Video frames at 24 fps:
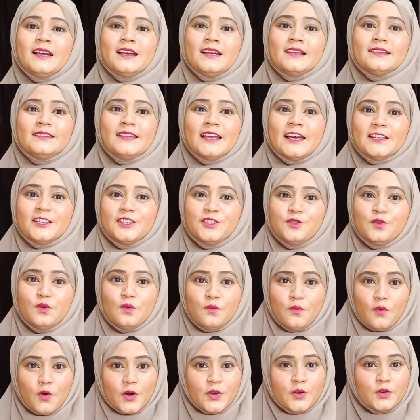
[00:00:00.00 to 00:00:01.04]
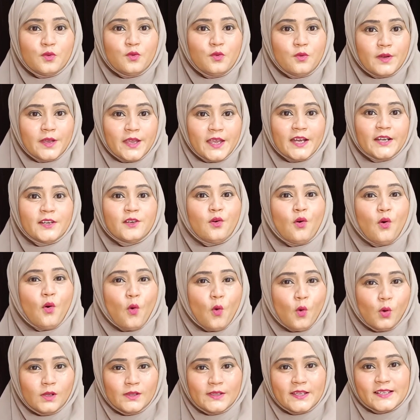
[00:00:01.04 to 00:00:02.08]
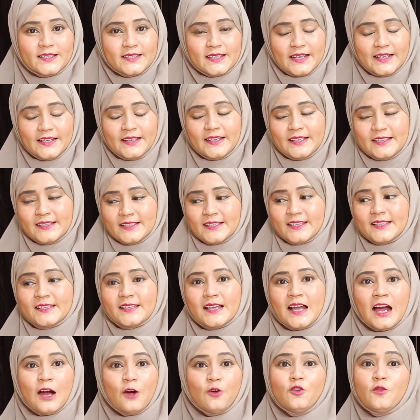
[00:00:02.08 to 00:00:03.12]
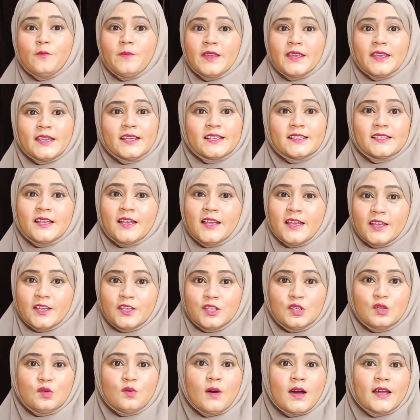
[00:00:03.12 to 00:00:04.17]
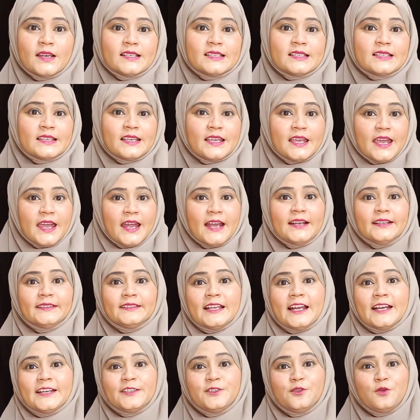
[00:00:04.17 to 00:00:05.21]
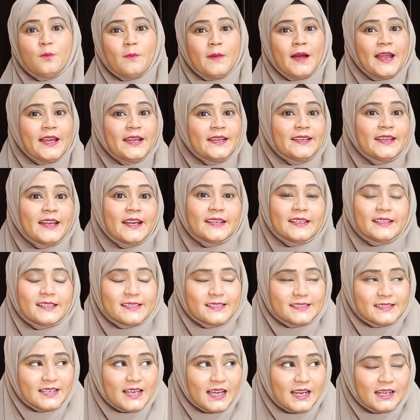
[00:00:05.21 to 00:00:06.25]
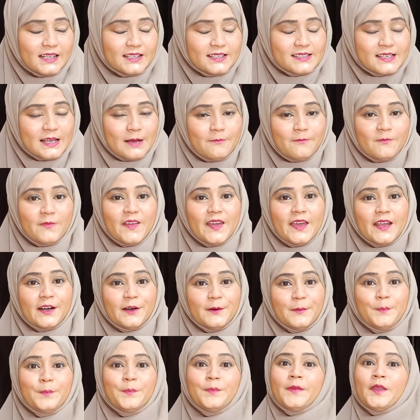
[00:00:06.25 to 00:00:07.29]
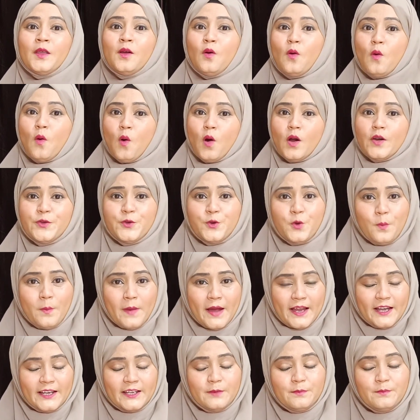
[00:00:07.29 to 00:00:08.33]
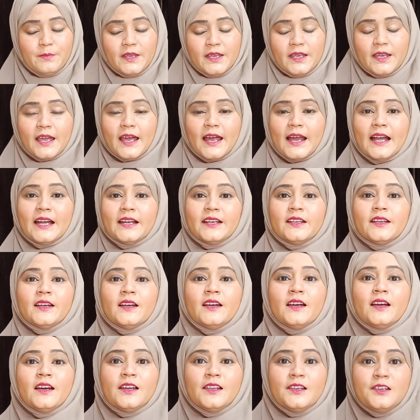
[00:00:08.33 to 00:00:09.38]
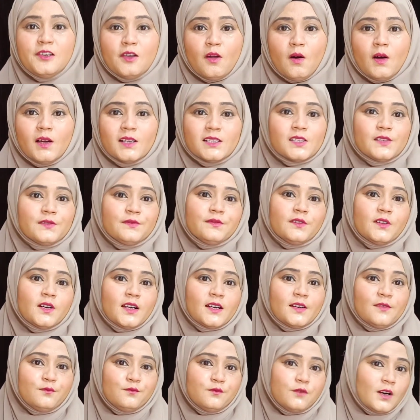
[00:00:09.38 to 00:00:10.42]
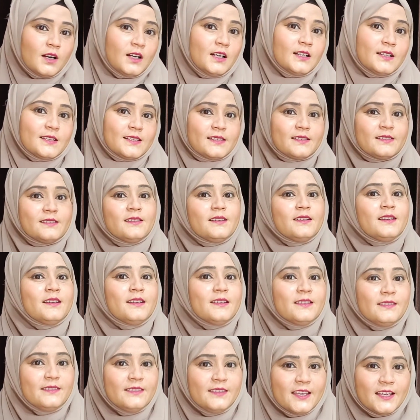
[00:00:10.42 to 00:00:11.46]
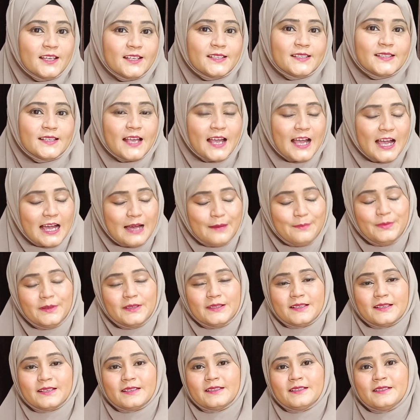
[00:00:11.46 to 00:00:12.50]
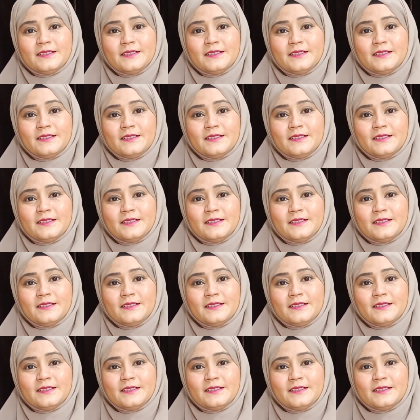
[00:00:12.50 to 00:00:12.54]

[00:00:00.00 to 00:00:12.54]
That you want to get all the sentences out because you are scared that you might get stuck somewhere. Or you might be at loss for words. This happens.